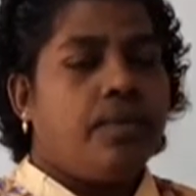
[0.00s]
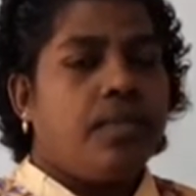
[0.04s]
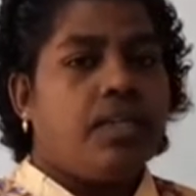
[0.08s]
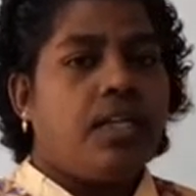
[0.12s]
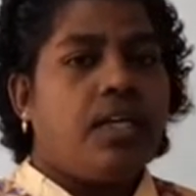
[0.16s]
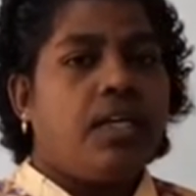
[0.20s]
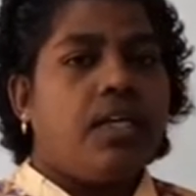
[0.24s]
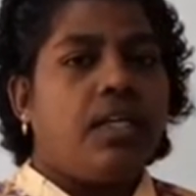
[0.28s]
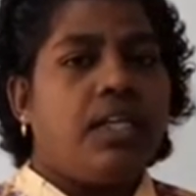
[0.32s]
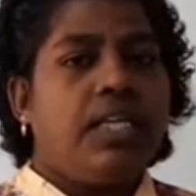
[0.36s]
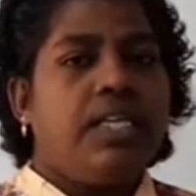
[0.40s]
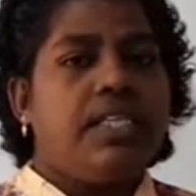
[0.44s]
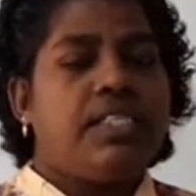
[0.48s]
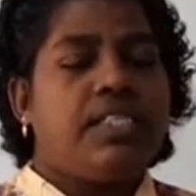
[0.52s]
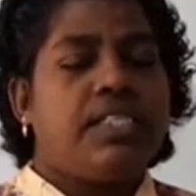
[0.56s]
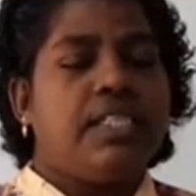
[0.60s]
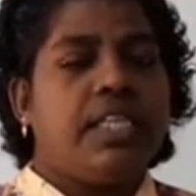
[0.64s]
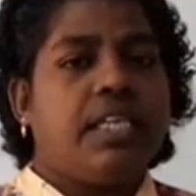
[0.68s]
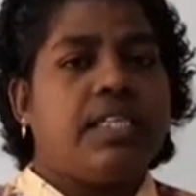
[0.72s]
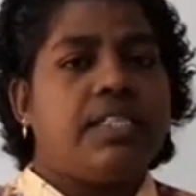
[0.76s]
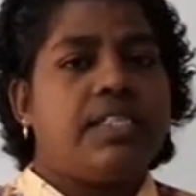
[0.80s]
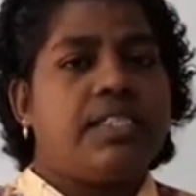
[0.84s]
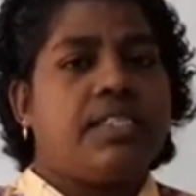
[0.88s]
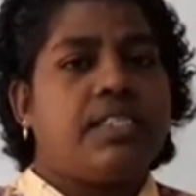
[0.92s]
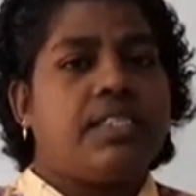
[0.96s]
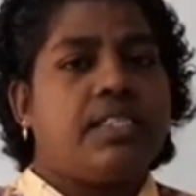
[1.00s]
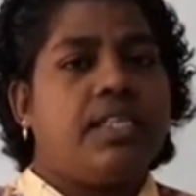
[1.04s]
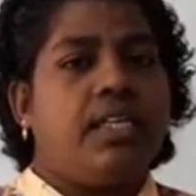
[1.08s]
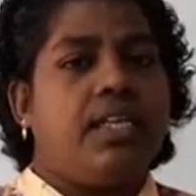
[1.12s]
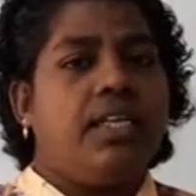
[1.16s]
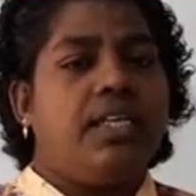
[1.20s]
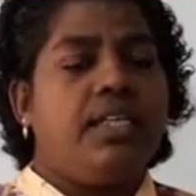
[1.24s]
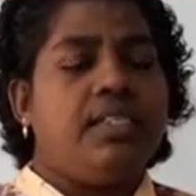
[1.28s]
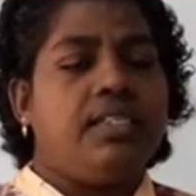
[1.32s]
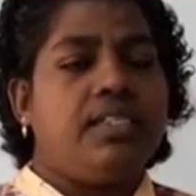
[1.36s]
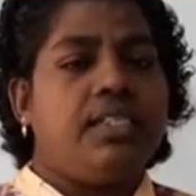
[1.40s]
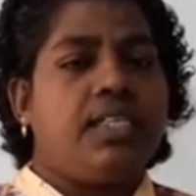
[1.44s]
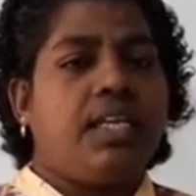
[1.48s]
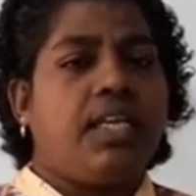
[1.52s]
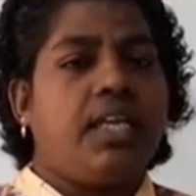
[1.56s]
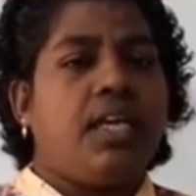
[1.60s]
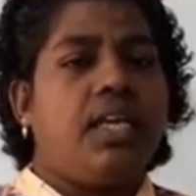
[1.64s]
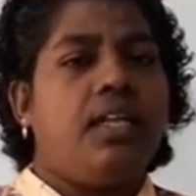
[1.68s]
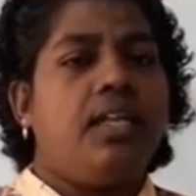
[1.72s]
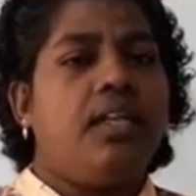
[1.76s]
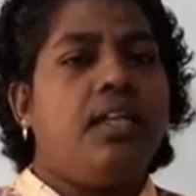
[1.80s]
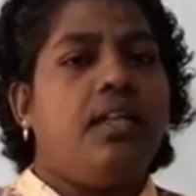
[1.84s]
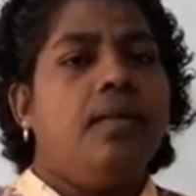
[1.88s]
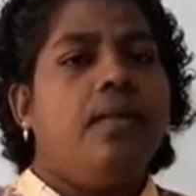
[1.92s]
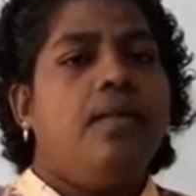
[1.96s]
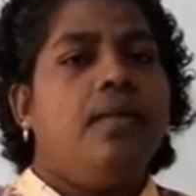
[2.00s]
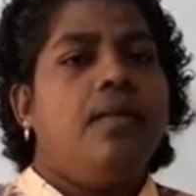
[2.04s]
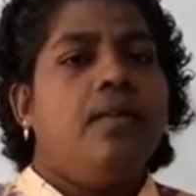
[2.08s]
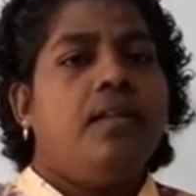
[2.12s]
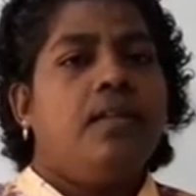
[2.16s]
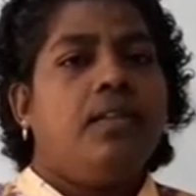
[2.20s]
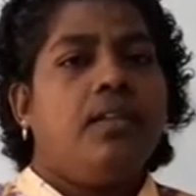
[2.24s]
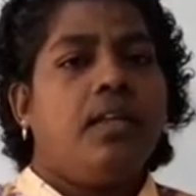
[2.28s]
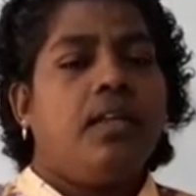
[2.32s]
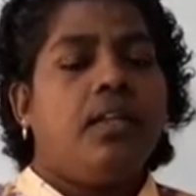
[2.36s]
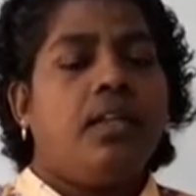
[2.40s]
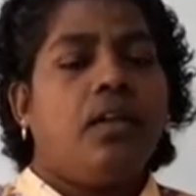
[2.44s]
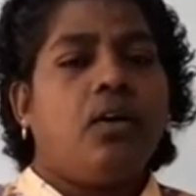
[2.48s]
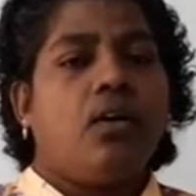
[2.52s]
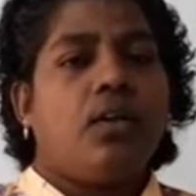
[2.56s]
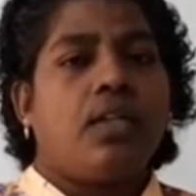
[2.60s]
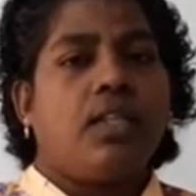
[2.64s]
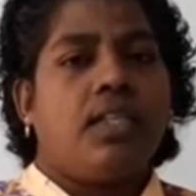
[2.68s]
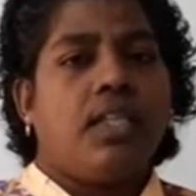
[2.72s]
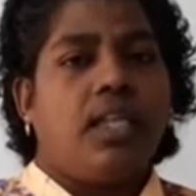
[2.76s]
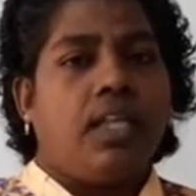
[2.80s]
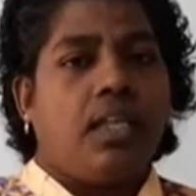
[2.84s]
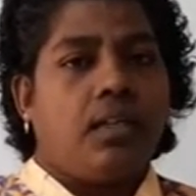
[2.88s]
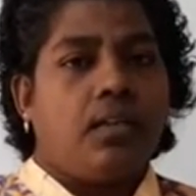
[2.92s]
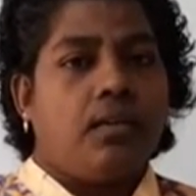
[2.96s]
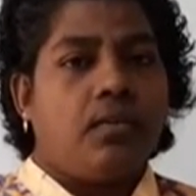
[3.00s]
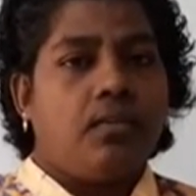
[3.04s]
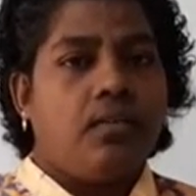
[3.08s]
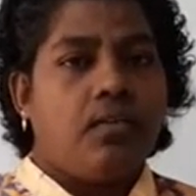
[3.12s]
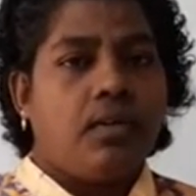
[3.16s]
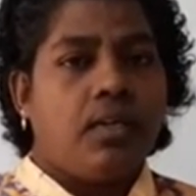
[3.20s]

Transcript: The easting and the northing.